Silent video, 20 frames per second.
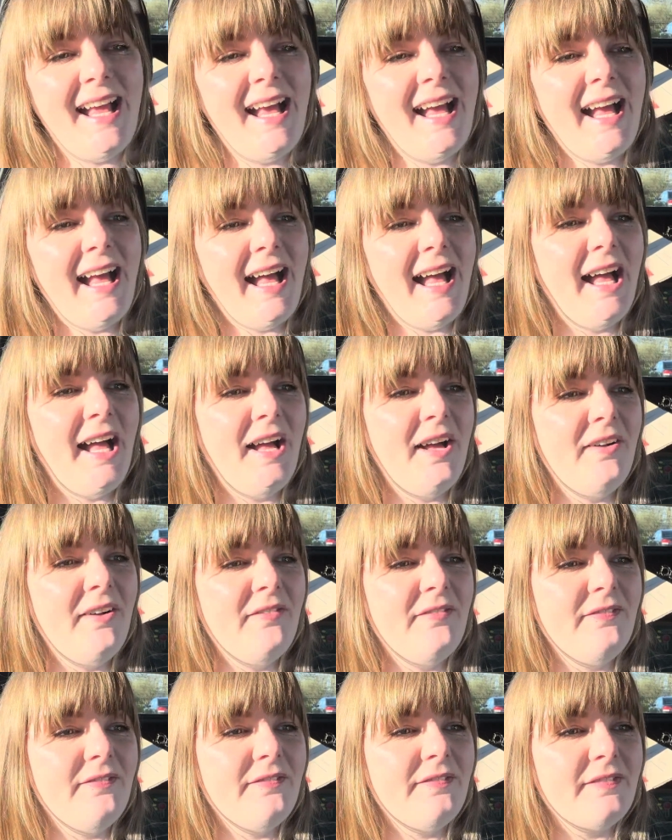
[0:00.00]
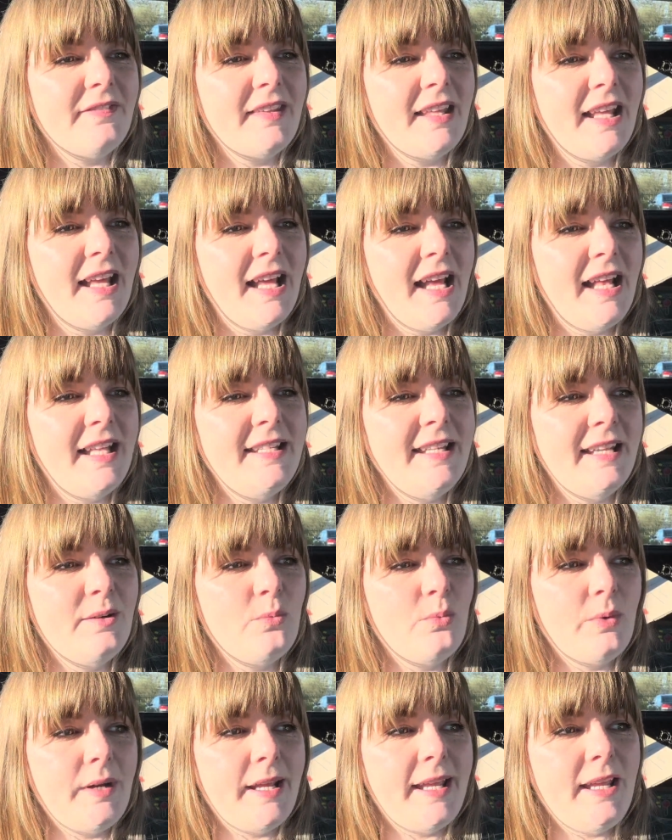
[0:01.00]
And
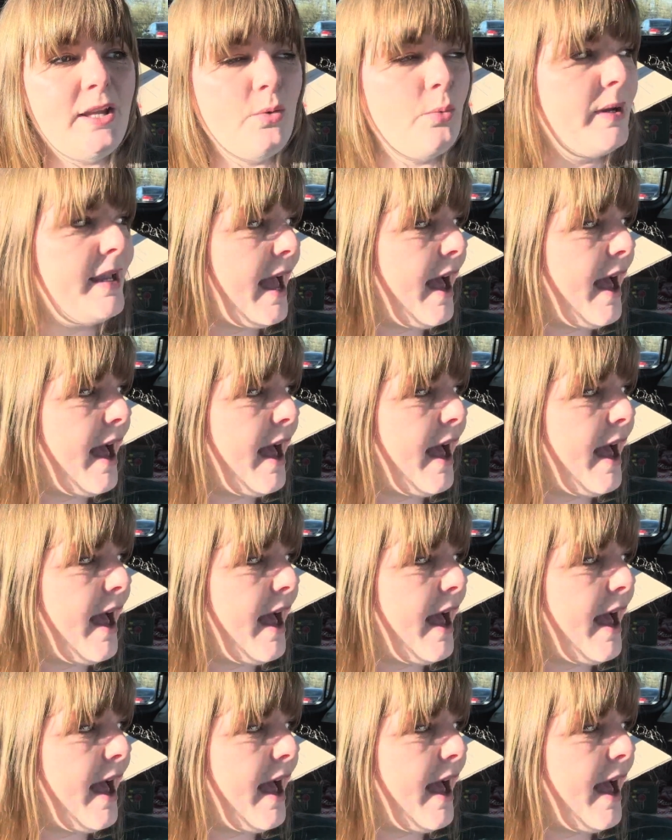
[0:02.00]
then here we